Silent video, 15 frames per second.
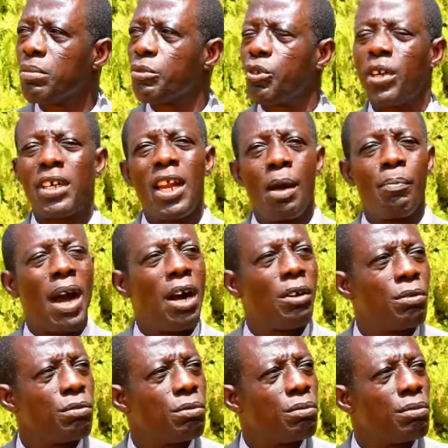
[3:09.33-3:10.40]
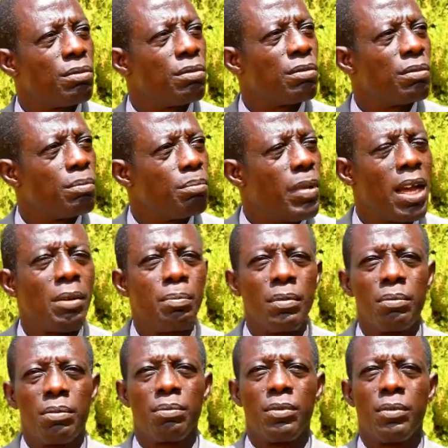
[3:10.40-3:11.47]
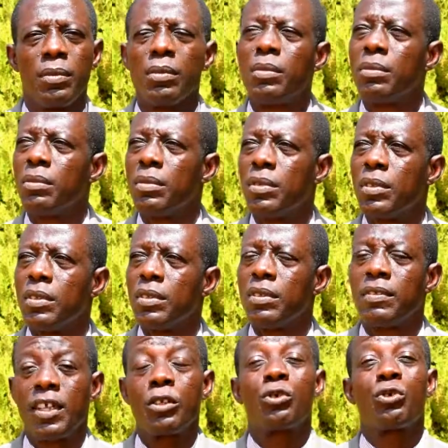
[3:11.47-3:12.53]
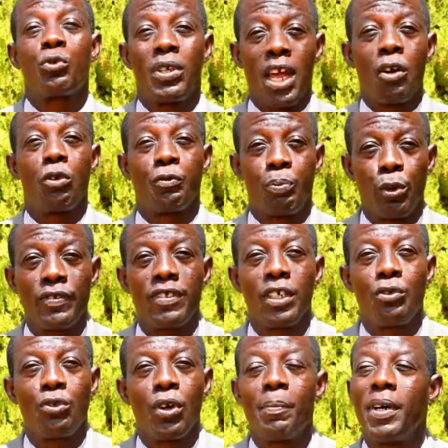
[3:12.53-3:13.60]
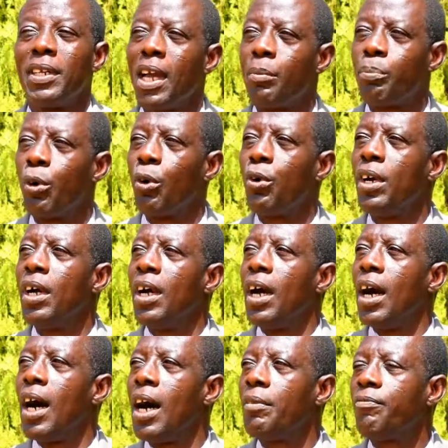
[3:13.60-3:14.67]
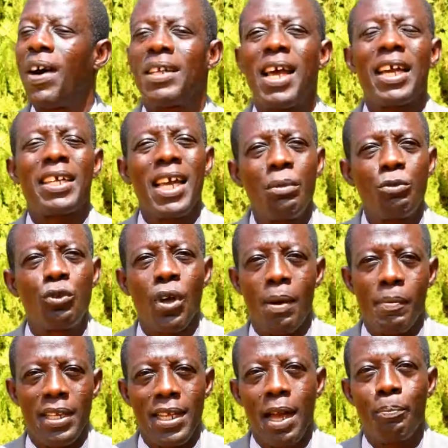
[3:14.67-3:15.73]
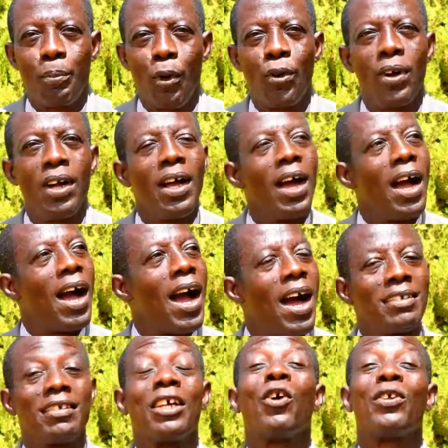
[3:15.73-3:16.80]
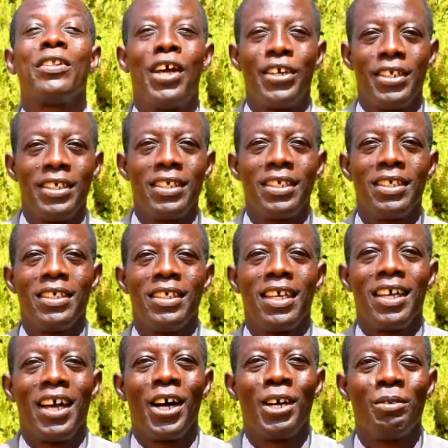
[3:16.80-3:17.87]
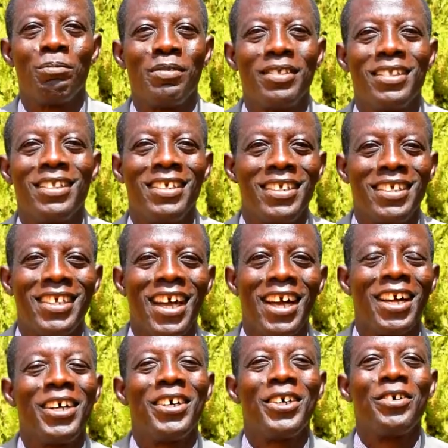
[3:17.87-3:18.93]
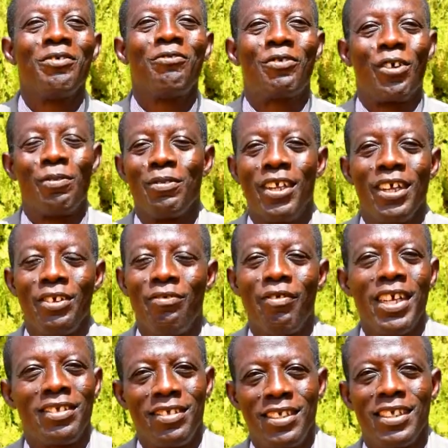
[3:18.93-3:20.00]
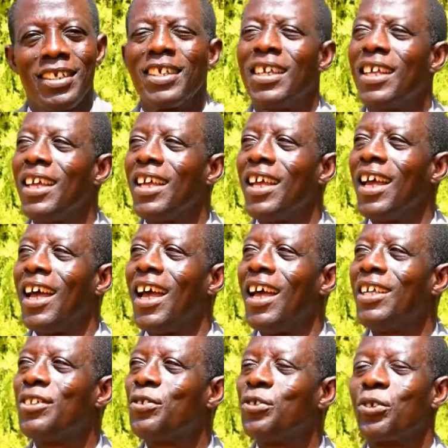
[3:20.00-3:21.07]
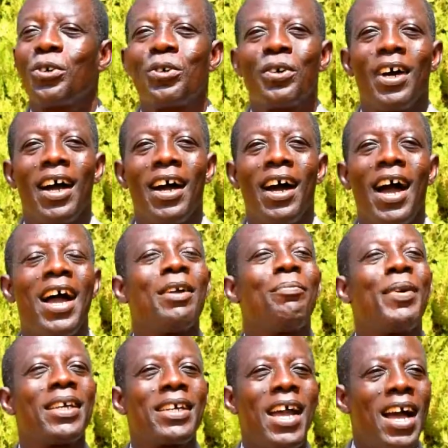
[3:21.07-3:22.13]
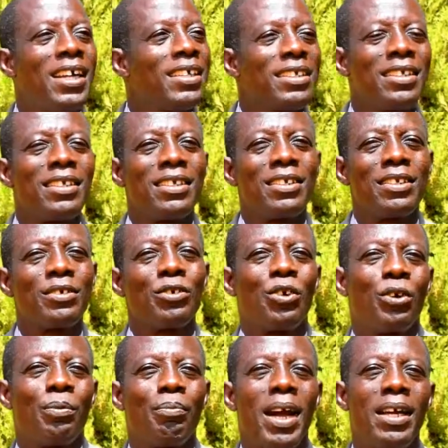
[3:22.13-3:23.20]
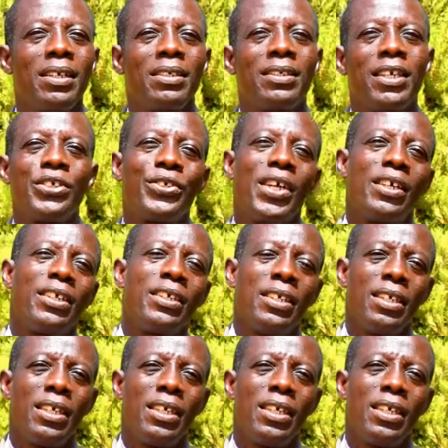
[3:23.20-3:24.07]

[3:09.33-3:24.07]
Talking about my status when I was posted to Amaniampong. But I came to Amaniampong as an ordinary teacher from the university, and so I began, my tertiary,